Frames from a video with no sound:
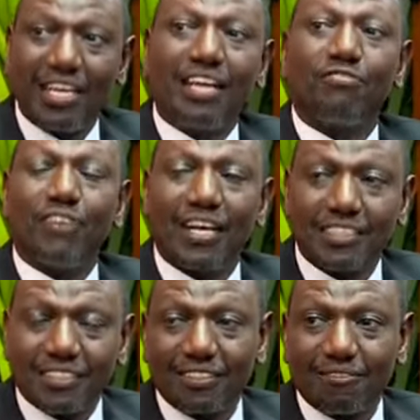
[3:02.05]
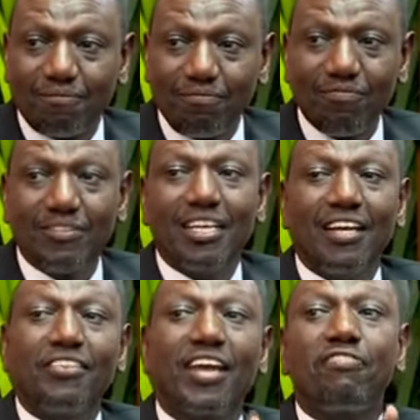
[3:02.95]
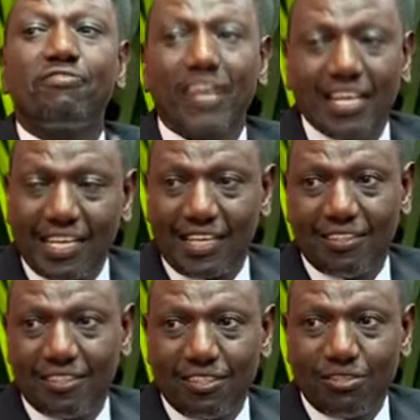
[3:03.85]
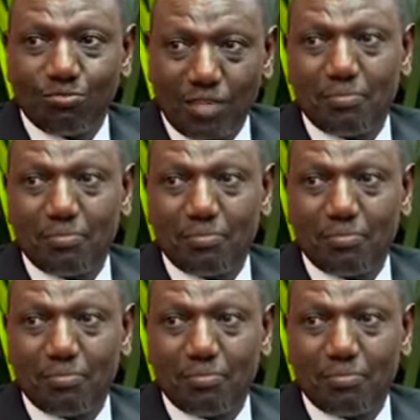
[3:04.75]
In fact, their failure will